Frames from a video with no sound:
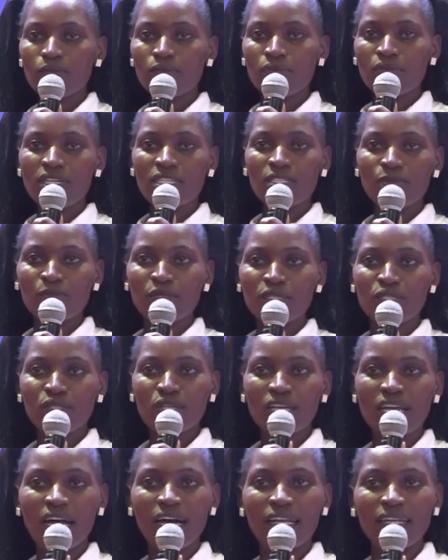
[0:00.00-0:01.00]
Praise be
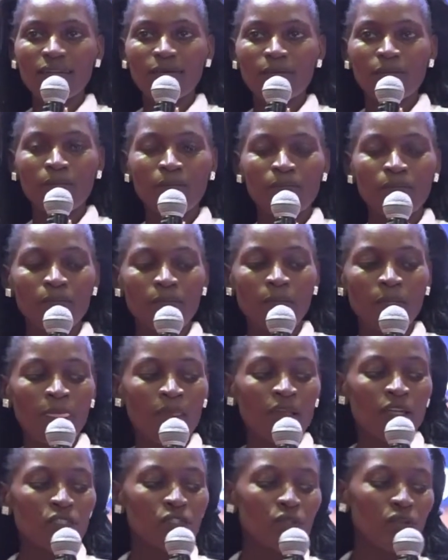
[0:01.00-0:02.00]
to
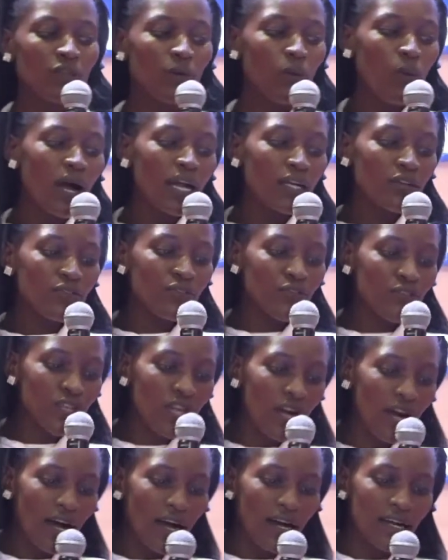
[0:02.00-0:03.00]
God. So the word
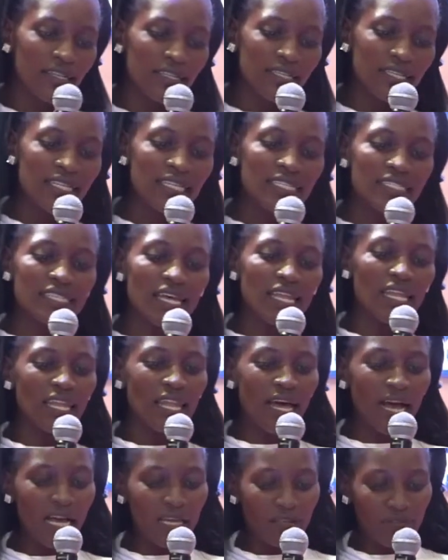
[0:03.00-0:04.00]
of God is
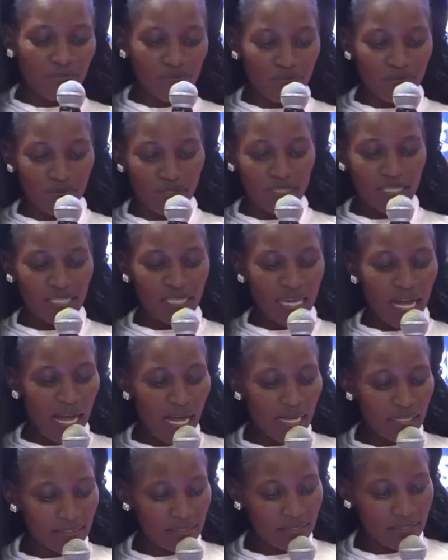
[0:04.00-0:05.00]
alive in
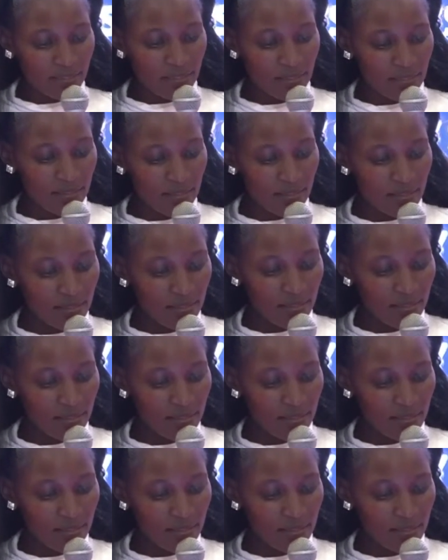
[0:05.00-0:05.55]
us.